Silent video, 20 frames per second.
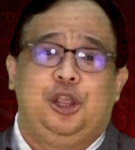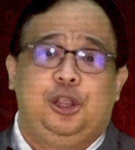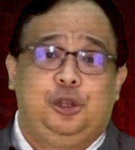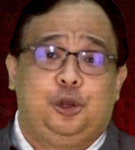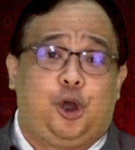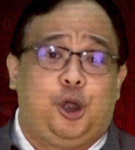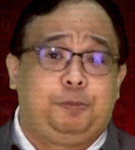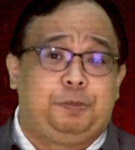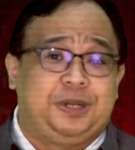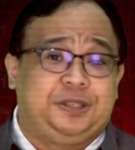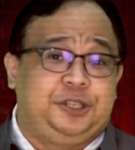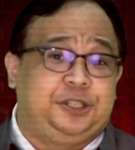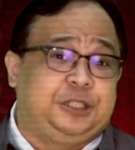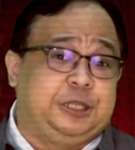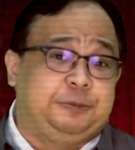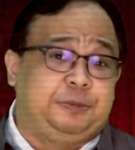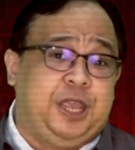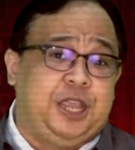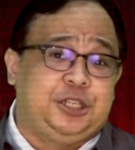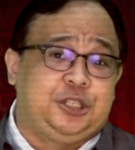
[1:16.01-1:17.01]
your
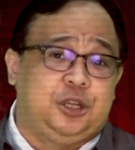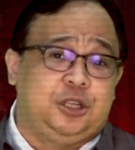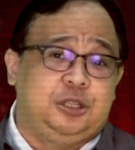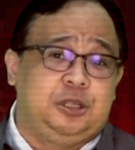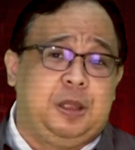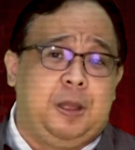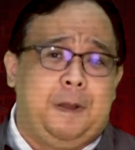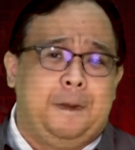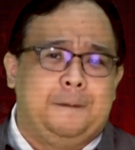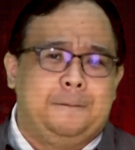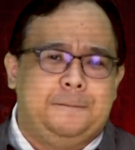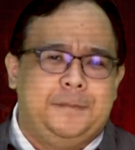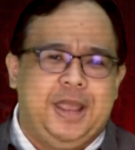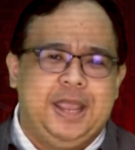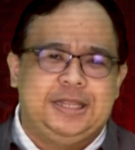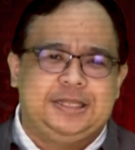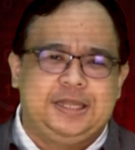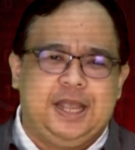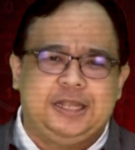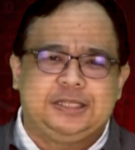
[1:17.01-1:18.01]
participation
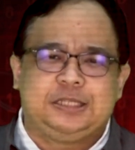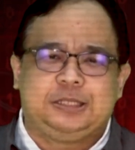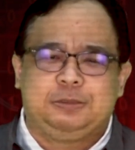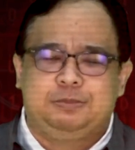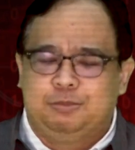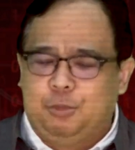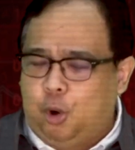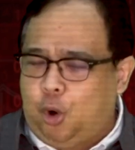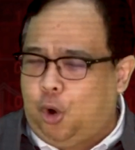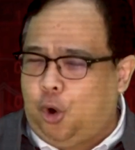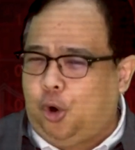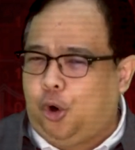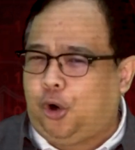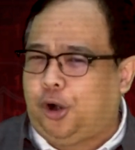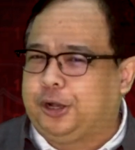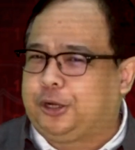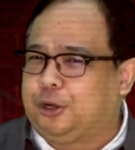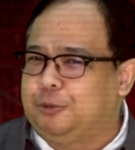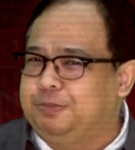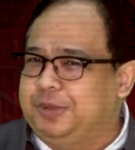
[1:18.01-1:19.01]
makes us
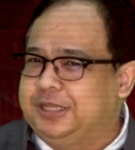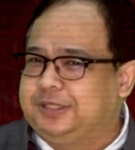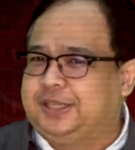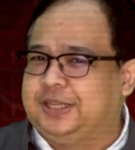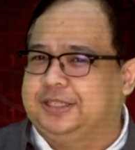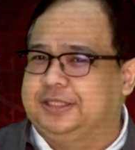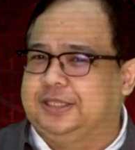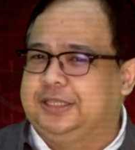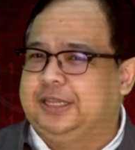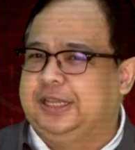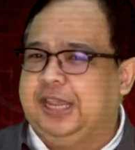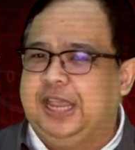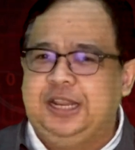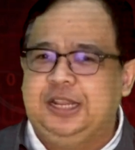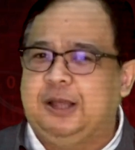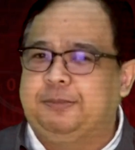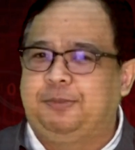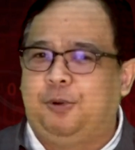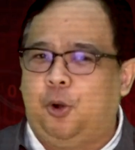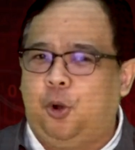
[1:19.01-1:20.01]
more committed
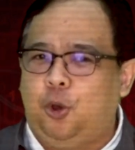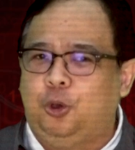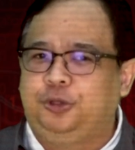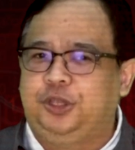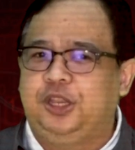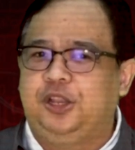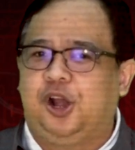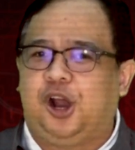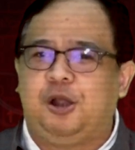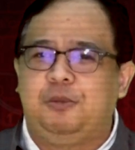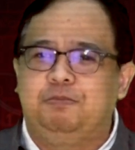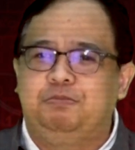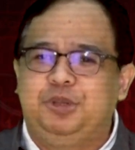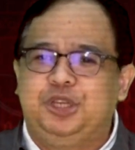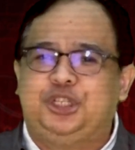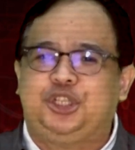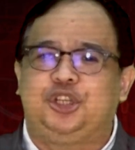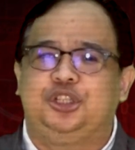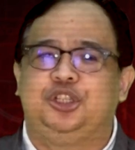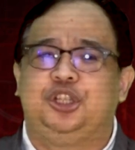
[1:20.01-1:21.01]
in upholding our
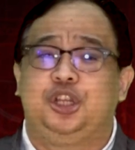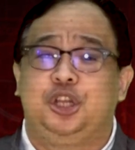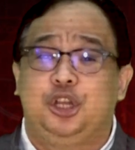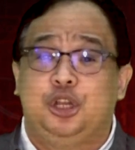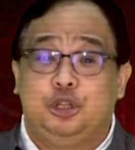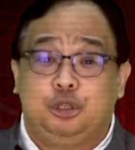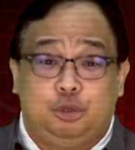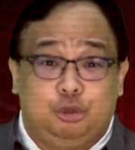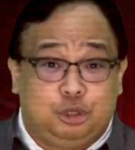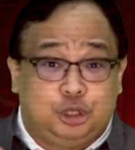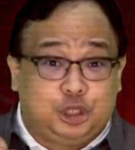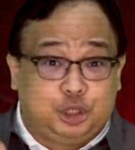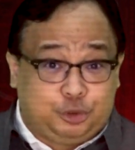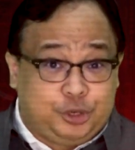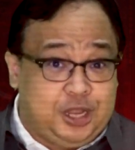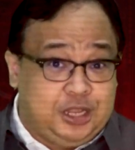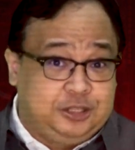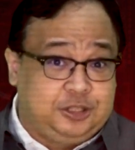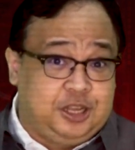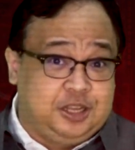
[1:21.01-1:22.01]
mission to
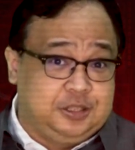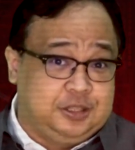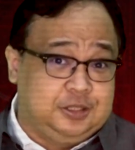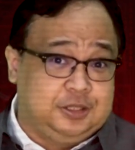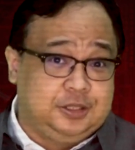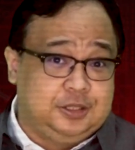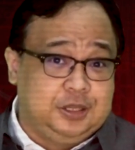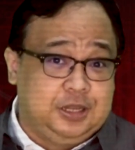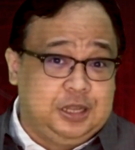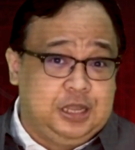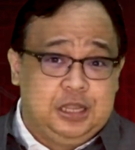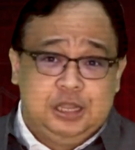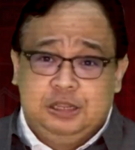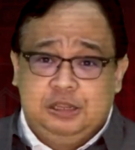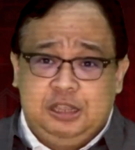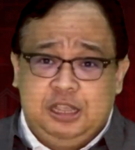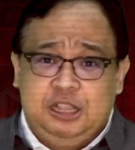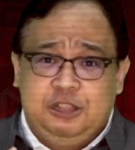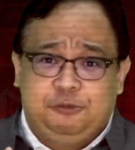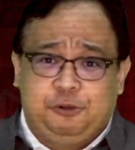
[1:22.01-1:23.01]
strengthen
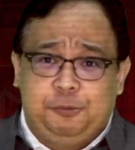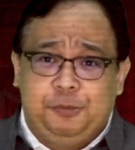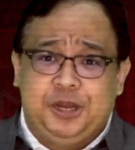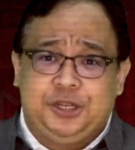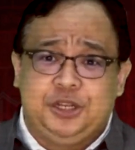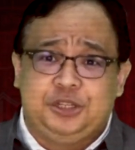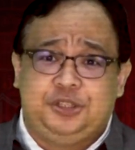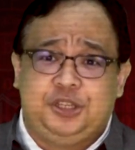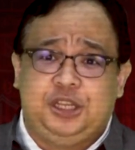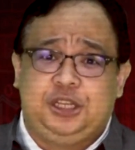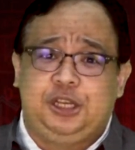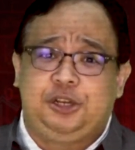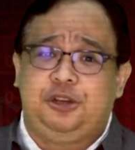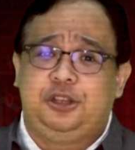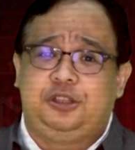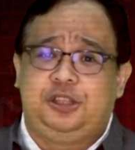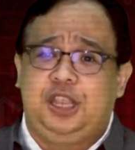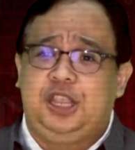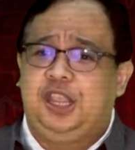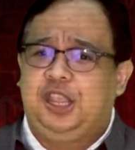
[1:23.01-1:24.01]
information
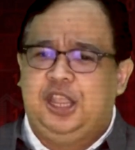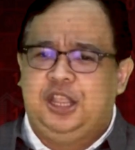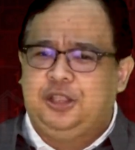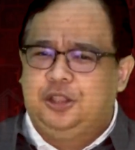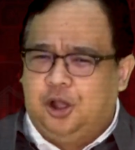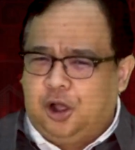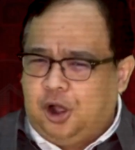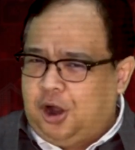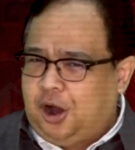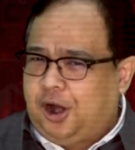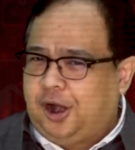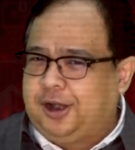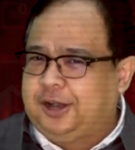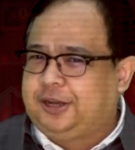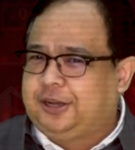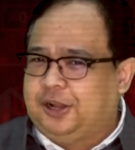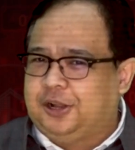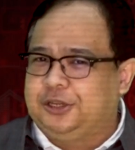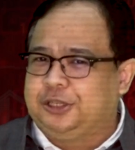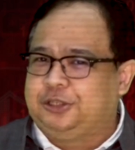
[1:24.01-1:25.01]
security in our
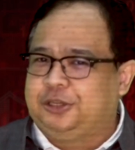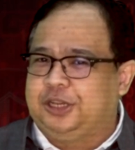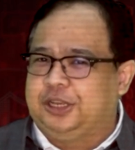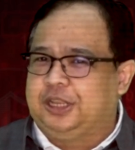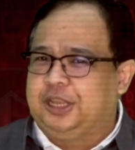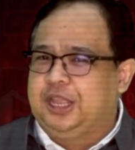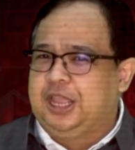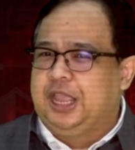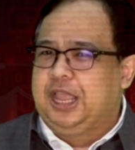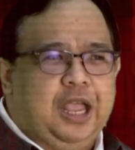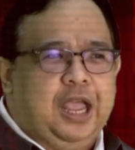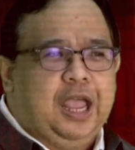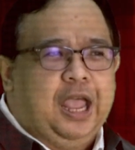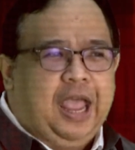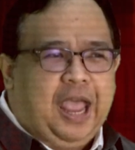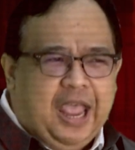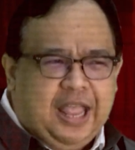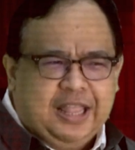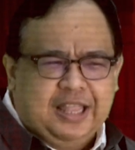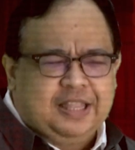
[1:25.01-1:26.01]
country
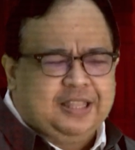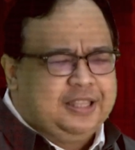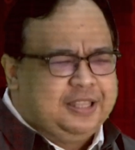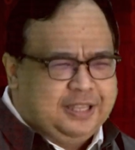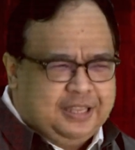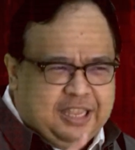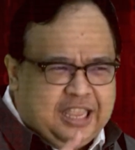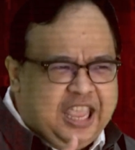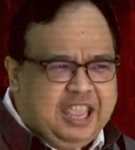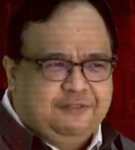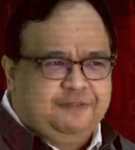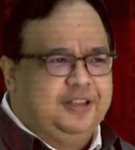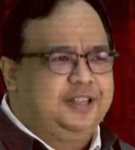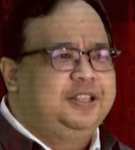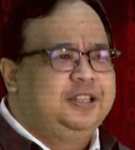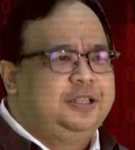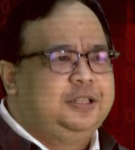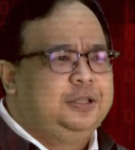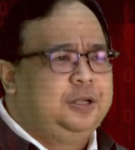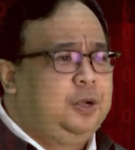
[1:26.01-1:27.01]
and
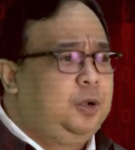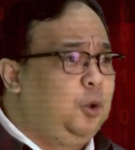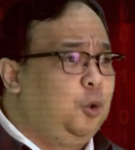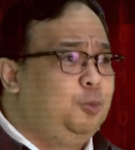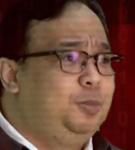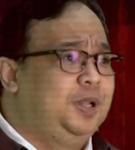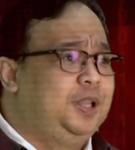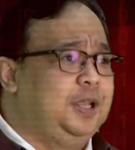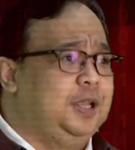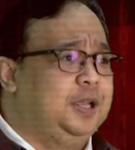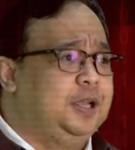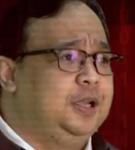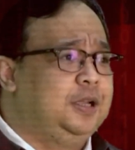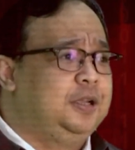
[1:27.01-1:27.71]
even globally.